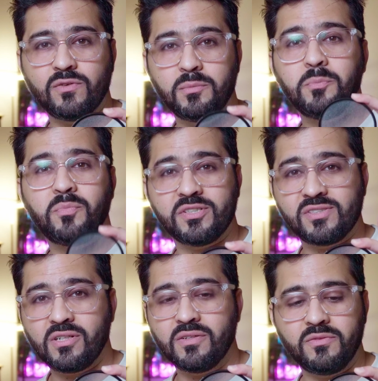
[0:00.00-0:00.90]
will be
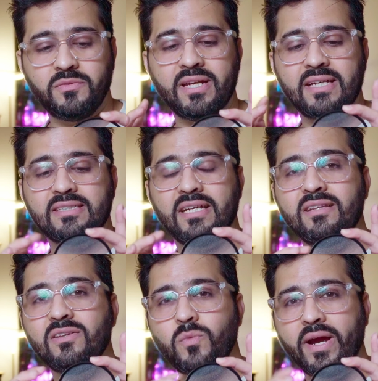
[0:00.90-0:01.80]
preserved, whereas
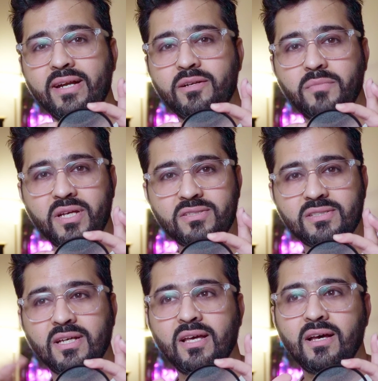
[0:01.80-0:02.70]
in the white mist,